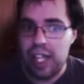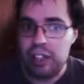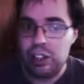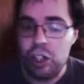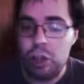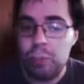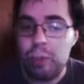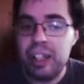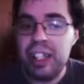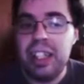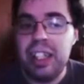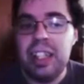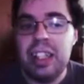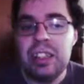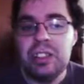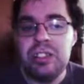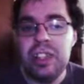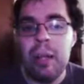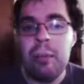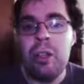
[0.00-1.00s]
so
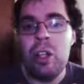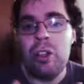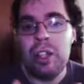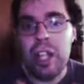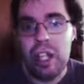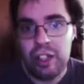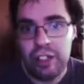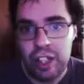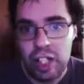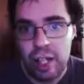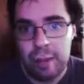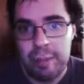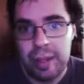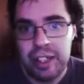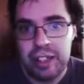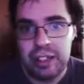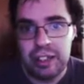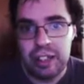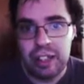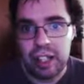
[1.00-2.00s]
please let me know down in the
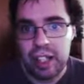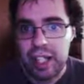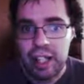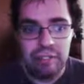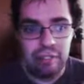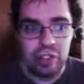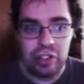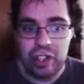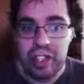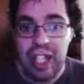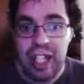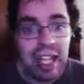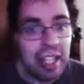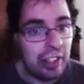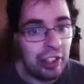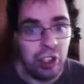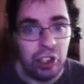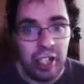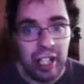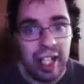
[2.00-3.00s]
comments if there's anything I can
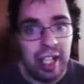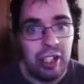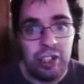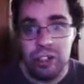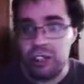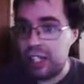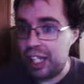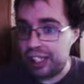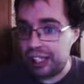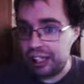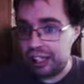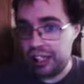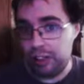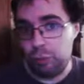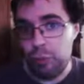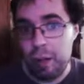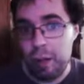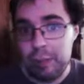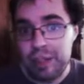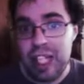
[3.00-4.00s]
change, like if
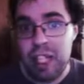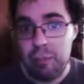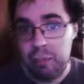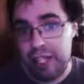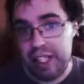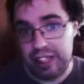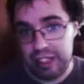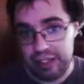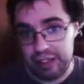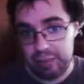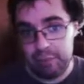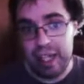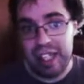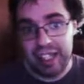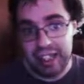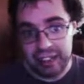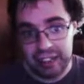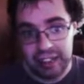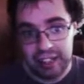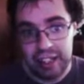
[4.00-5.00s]
what I'm saying
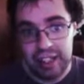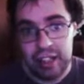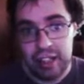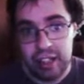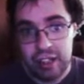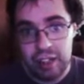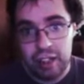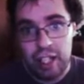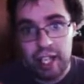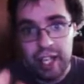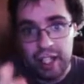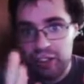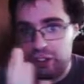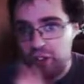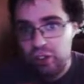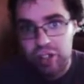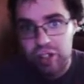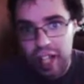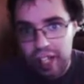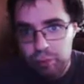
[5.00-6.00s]
making sense, and do
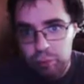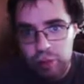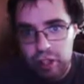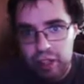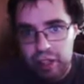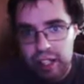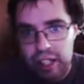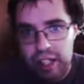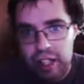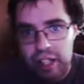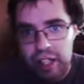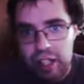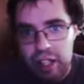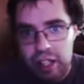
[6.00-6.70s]
you like where the